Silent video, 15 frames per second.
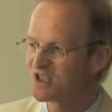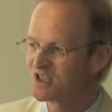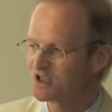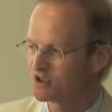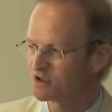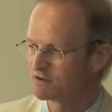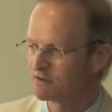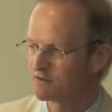
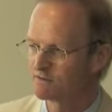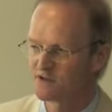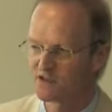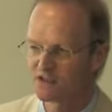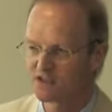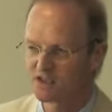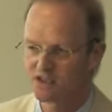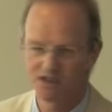nature of
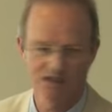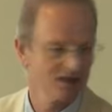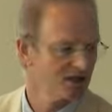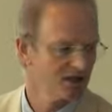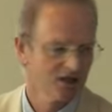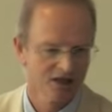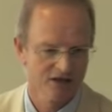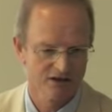disease.
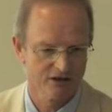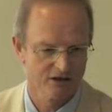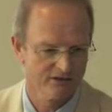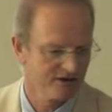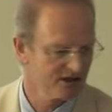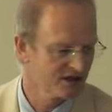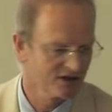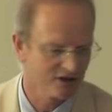So
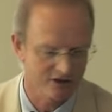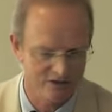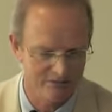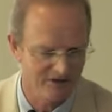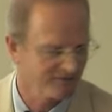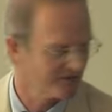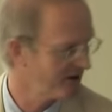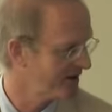over to Dr.
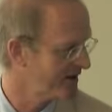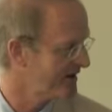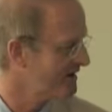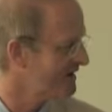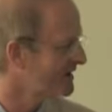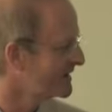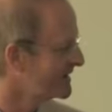McFarland.